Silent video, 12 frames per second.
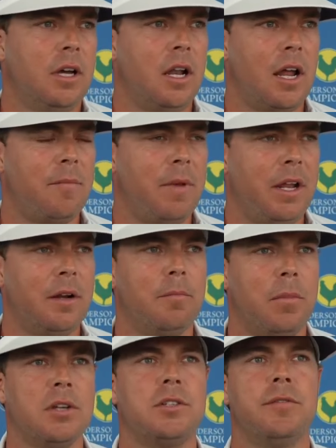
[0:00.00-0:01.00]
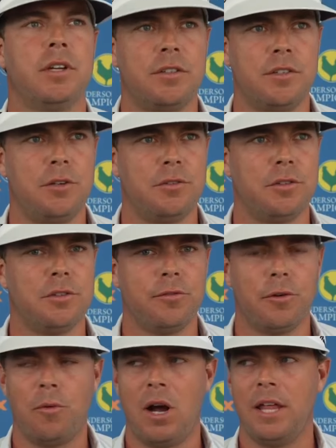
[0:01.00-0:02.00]
and I'd made a bunch of excuses
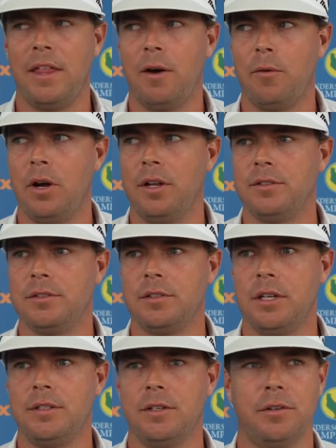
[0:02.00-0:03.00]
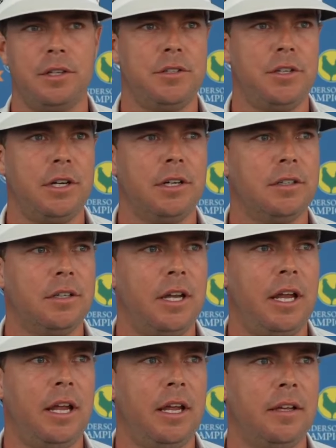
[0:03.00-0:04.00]
for why that was until this year,
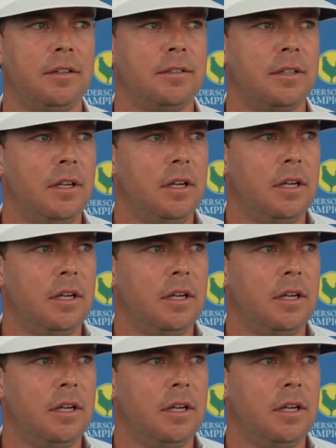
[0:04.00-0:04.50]
and